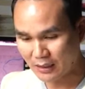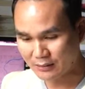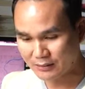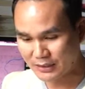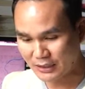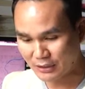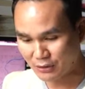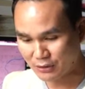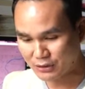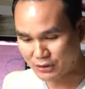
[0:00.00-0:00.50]

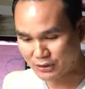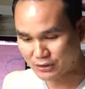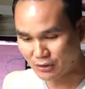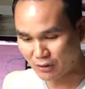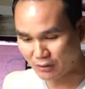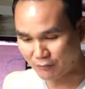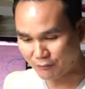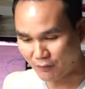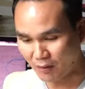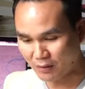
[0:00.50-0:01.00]
deal is just
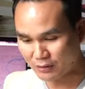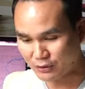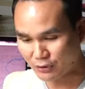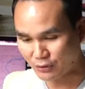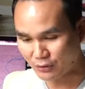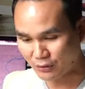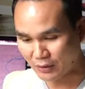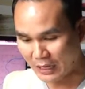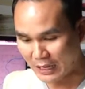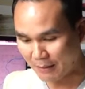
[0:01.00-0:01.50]
going to fall into
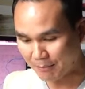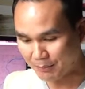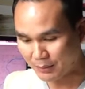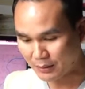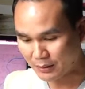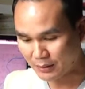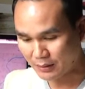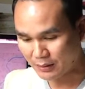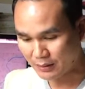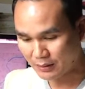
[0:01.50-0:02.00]
your lap.
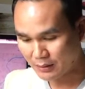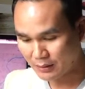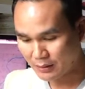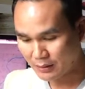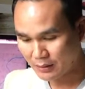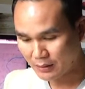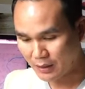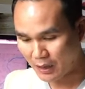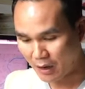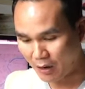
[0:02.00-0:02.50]

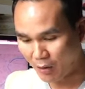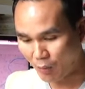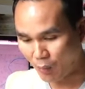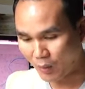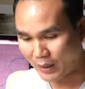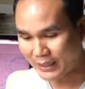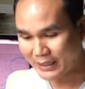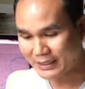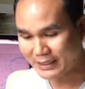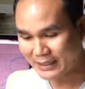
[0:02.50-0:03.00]
No,
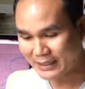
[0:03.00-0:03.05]
what